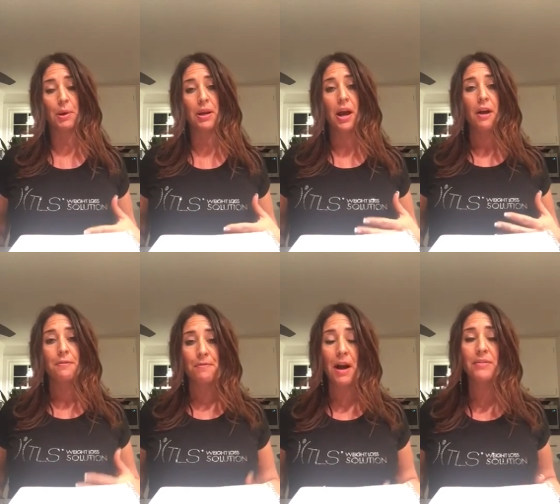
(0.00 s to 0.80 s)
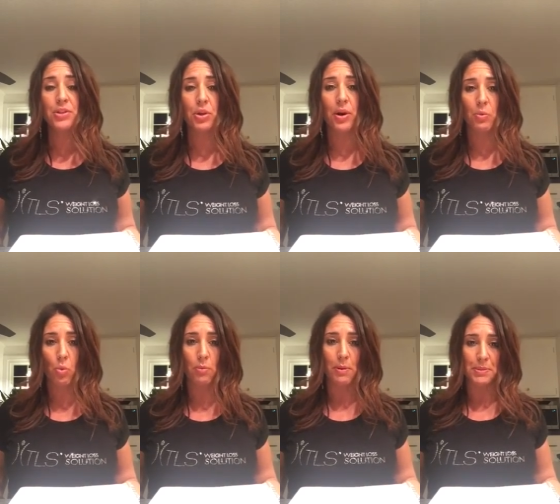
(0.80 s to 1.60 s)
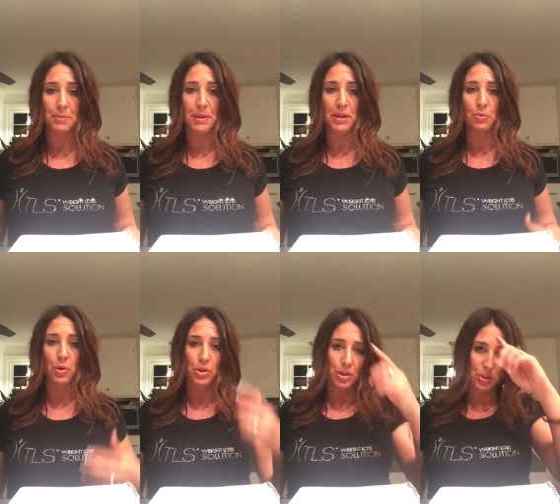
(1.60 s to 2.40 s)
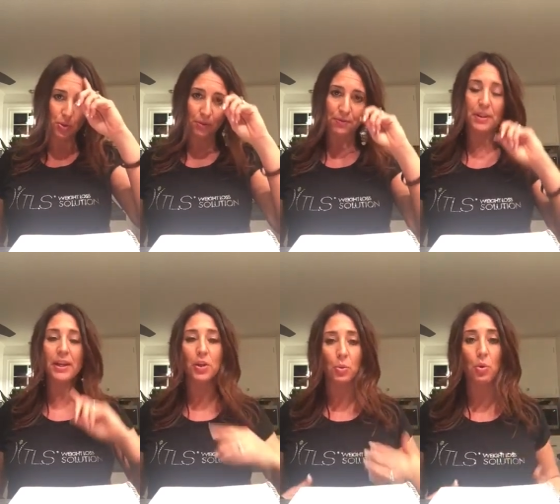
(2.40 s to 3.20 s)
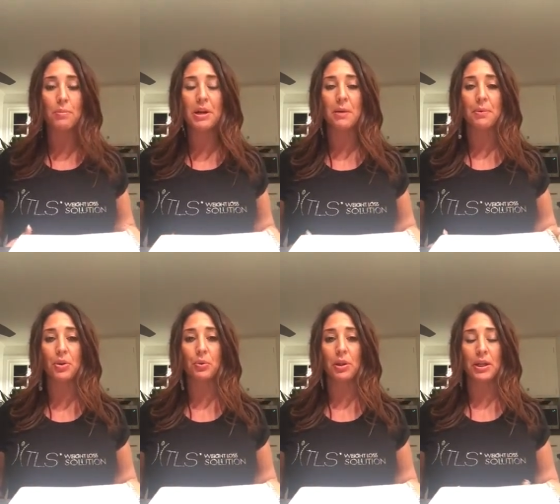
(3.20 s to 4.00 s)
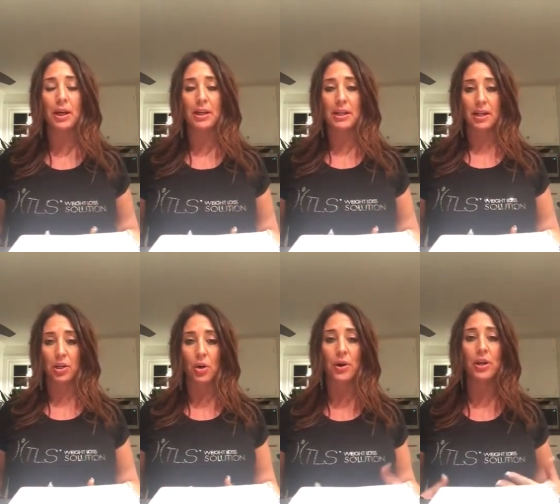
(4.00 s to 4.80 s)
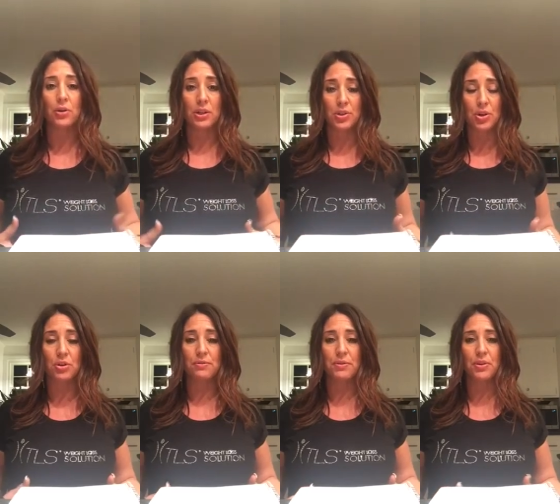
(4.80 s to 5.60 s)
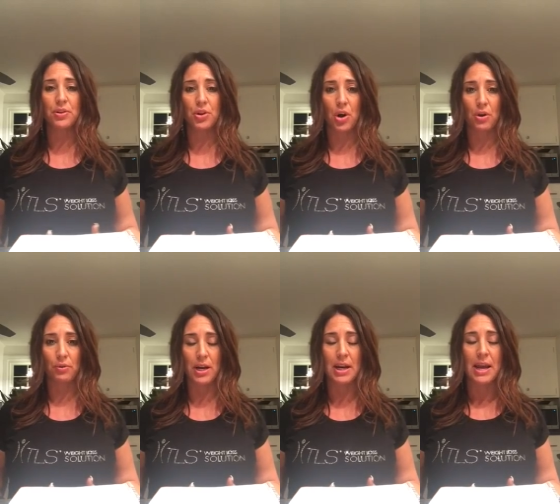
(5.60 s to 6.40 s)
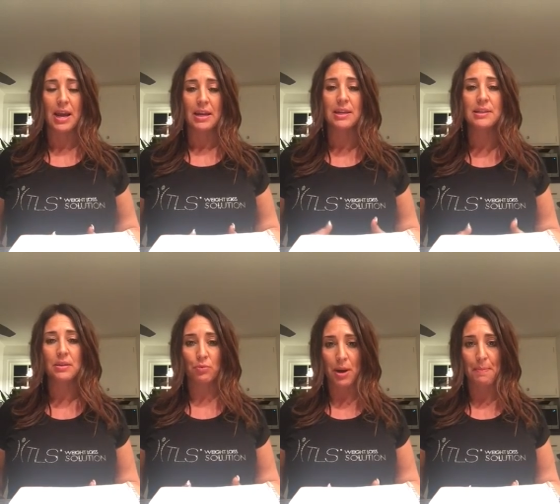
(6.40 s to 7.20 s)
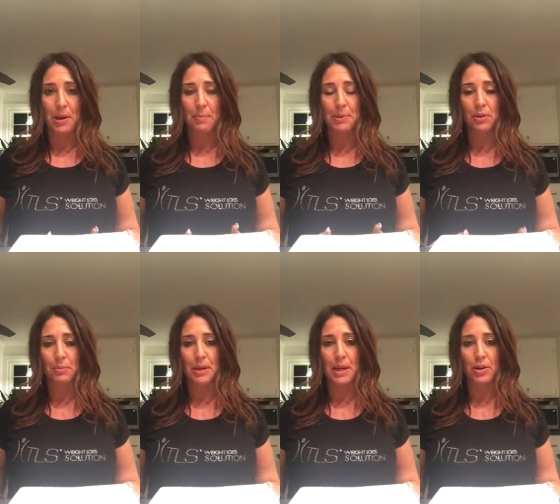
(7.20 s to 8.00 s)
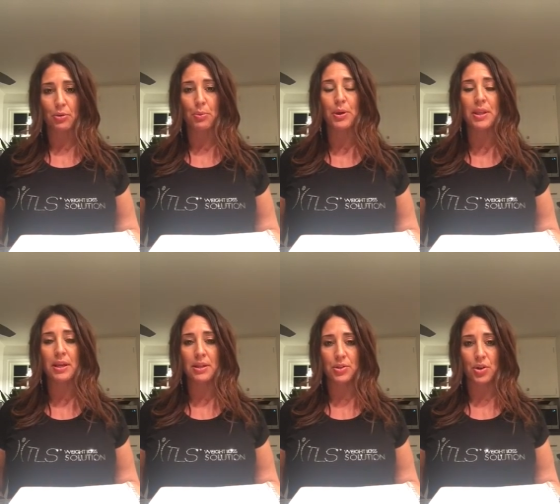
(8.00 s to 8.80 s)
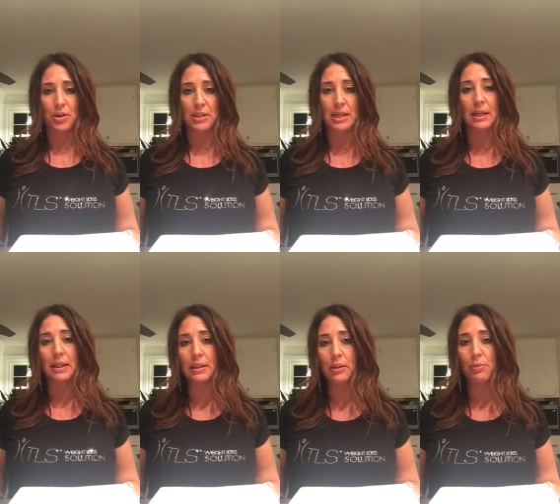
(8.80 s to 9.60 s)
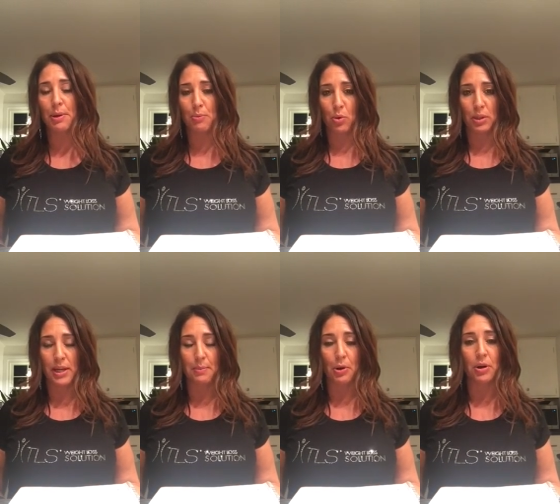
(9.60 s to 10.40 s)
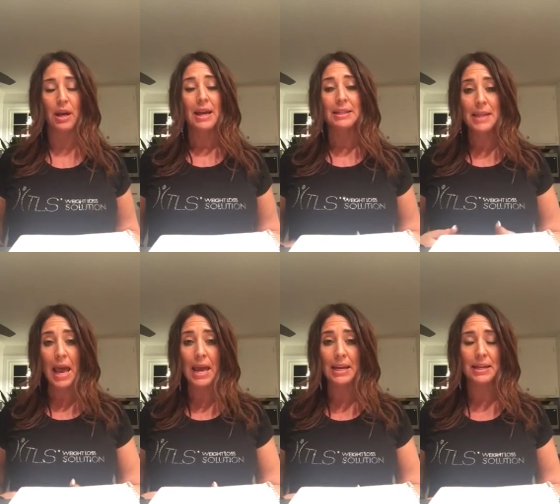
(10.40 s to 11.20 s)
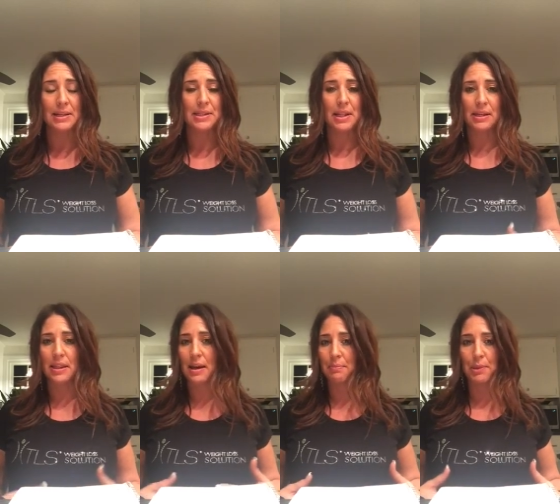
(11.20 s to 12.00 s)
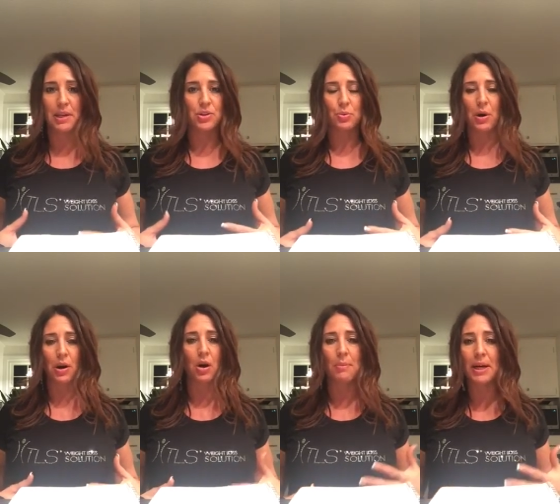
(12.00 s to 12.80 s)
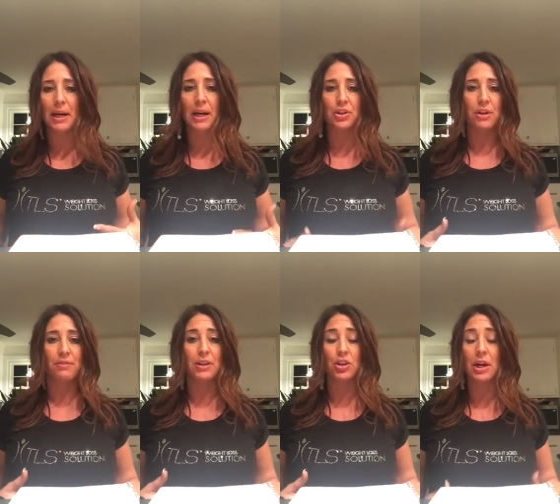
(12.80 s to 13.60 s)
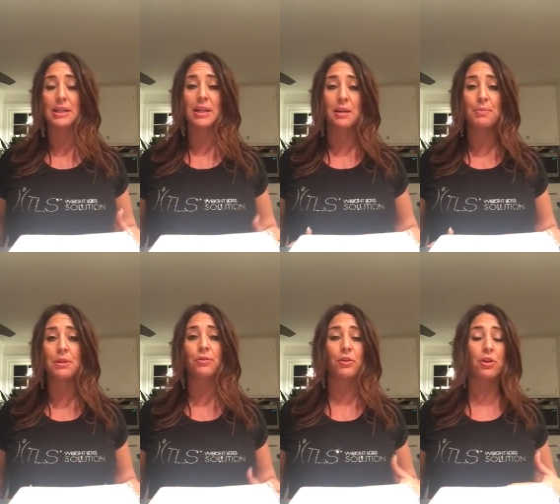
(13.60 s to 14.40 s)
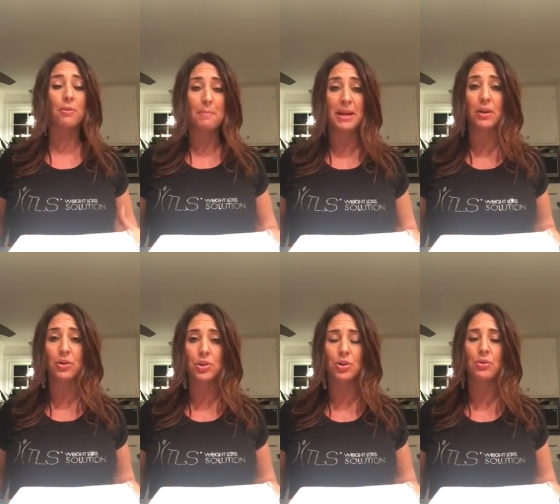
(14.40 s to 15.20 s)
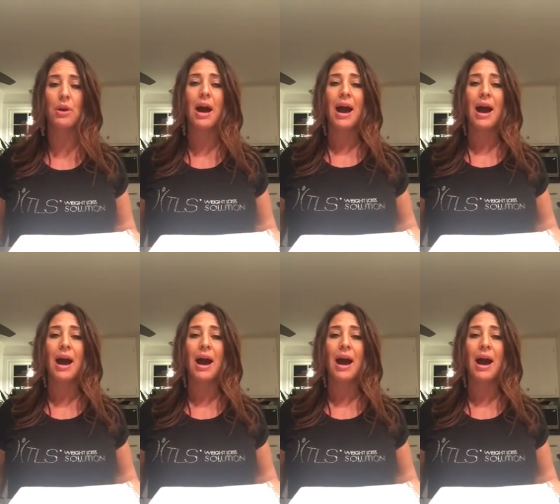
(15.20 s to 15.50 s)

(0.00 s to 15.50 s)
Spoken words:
but 5 is a great warm-up speed where you just sort of feel like you're warming up and you're really kind of getting going, and you can start to feel that your heart rate is ramping up a little bit and your breathing is starting to get a little bit more labored. 10 is like that place where, oh my gosh, if I tried to keep this for another minute or two,